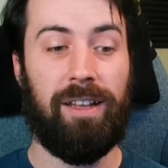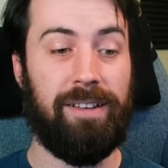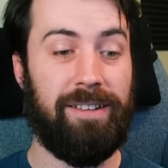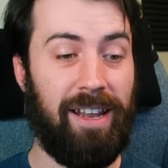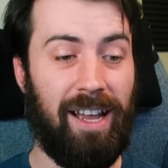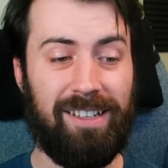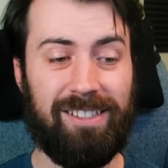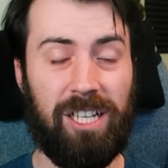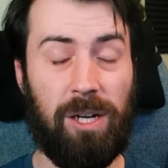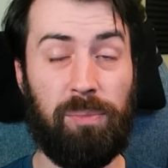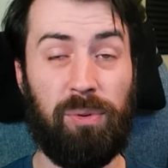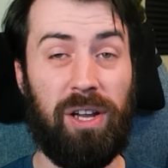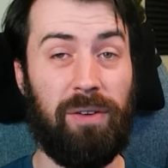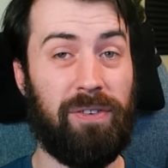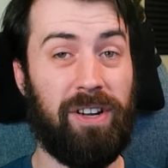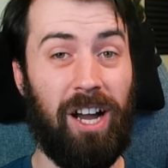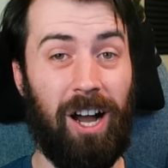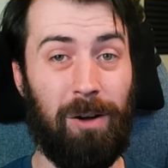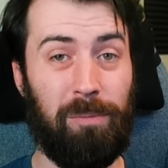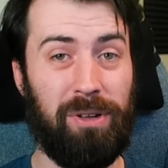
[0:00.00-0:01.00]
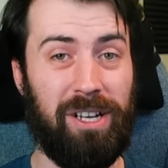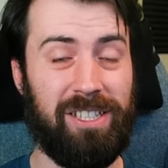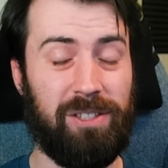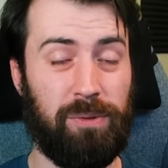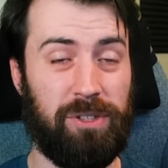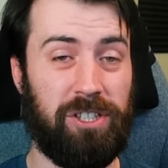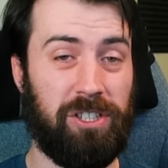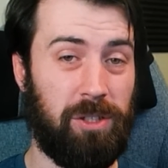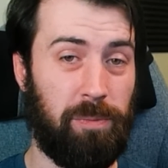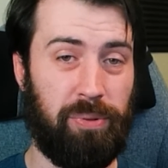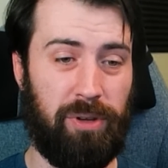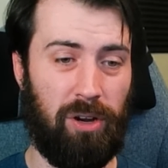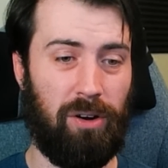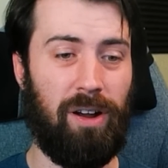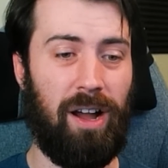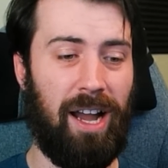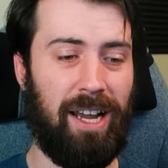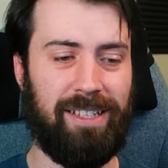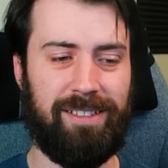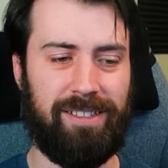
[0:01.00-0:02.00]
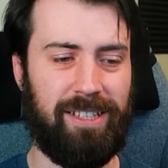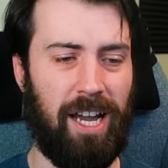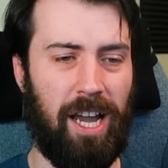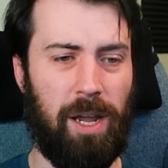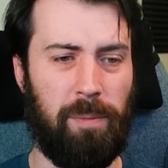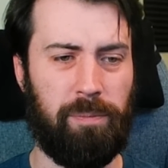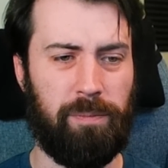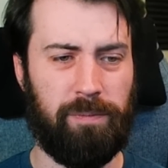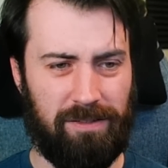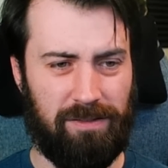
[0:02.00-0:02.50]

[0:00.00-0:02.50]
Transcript: Next up, we have Cubbliss, which is a pure ice type